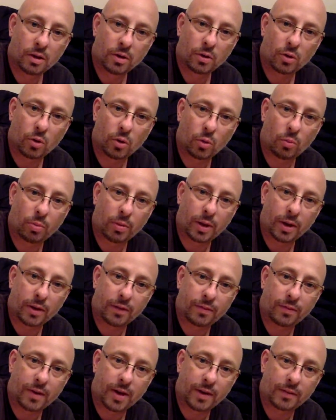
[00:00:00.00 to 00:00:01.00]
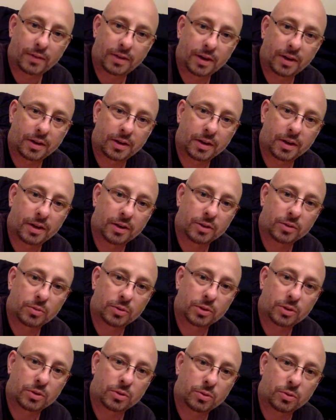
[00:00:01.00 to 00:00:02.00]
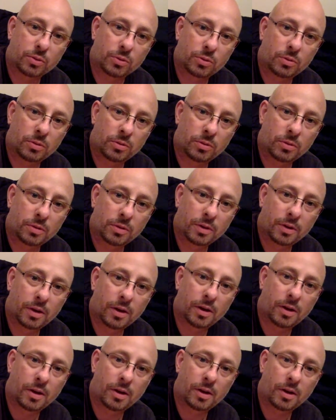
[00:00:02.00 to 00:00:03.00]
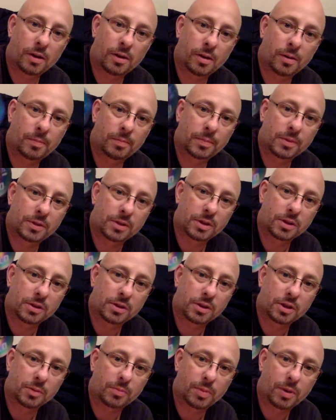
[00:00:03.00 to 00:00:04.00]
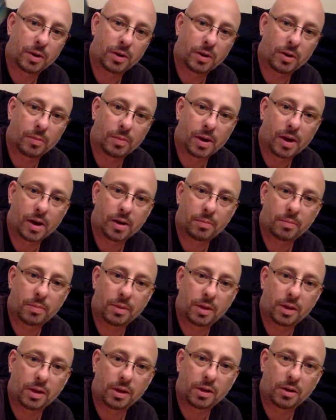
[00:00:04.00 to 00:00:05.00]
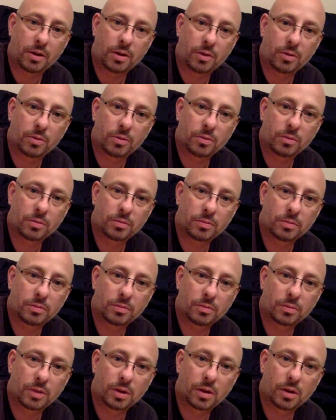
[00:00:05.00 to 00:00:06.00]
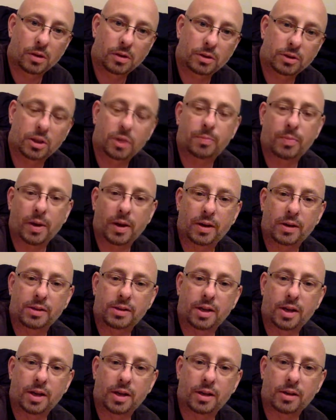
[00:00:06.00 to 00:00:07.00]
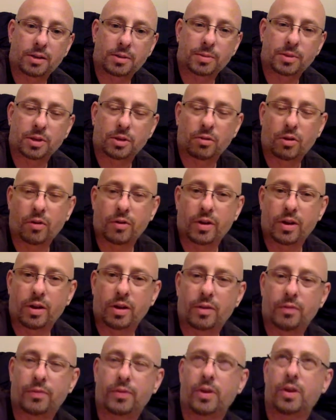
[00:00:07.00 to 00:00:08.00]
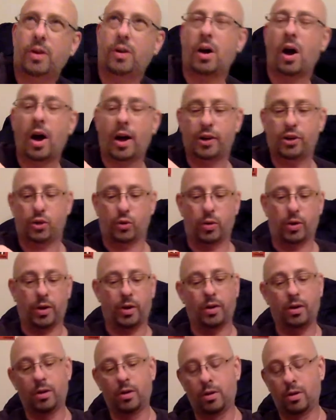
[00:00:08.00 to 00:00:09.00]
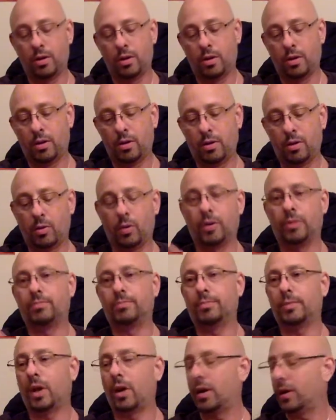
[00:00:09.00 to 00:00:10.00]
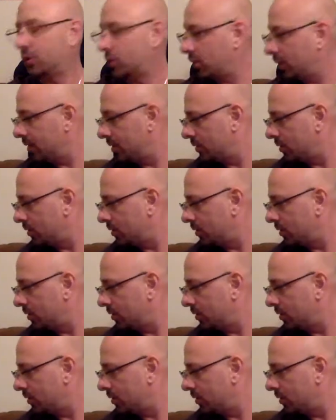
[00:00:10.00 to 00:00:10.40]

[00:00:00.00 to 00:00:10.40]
gold-plated 510 connection, which is cool. It says Cigpet on the bottom, Eco. Cigpet is a subsidiary of iJoy. What? iJoy?